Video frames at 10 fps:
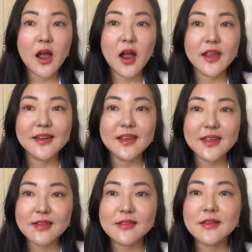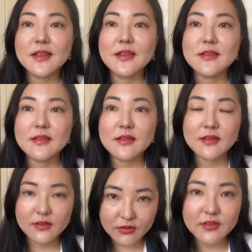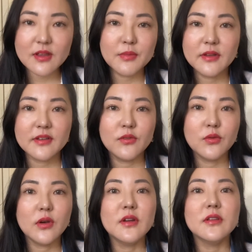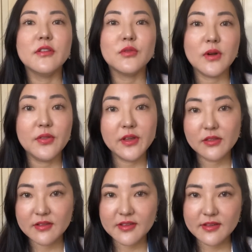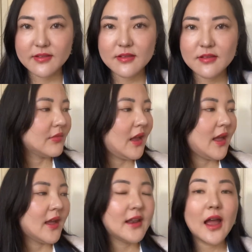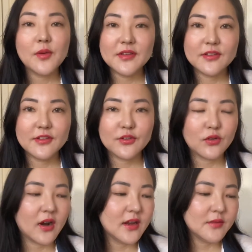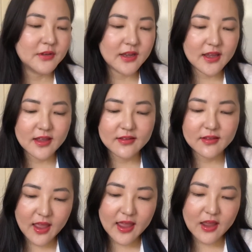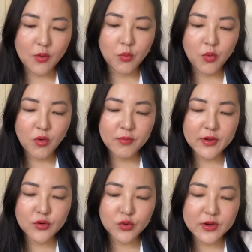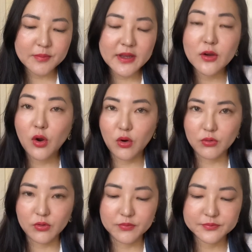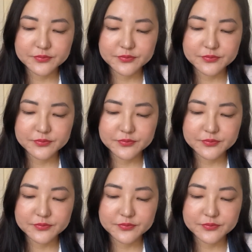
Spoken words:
I could easily still see myself wearing this throughout the other seasons. And how it's described is a warm, creamy coral.